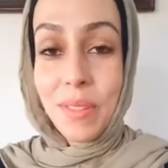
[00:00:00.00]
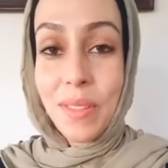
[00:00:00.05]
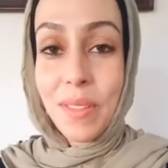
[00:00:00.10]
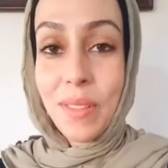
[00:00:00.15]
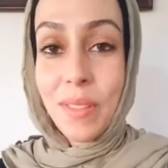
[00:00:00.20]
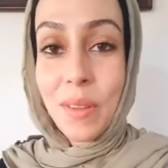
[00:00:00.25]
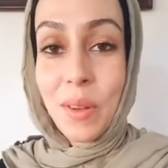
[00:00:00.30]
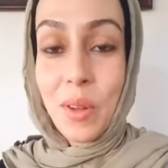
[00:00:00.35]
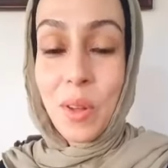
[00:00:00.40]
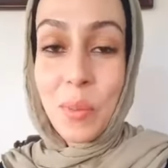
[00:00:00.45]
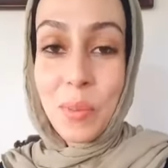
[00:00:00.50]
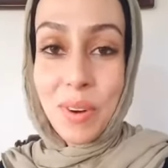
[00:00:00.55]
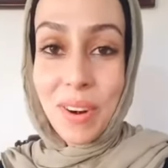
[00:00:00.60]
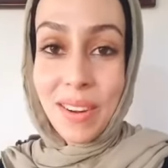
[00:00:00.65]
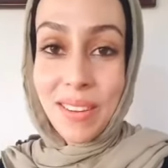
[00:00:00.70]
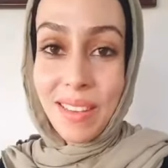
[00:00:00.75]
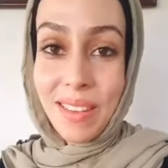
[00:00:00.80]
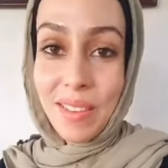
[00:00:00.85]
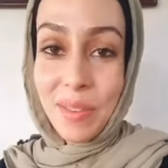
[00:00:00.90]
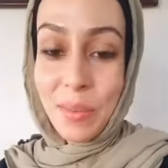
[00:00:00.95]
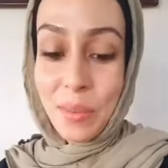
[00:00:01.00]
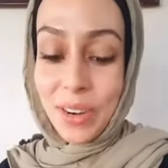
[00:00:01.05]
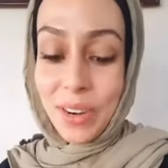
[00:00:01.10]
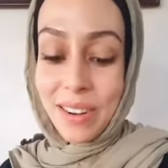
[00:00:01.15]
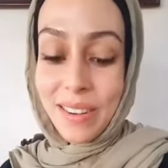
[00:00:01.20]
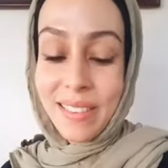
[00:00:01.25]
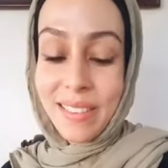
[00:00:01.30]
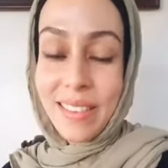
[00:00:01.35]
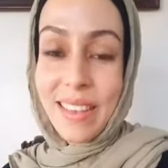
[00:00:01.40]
the whole process works.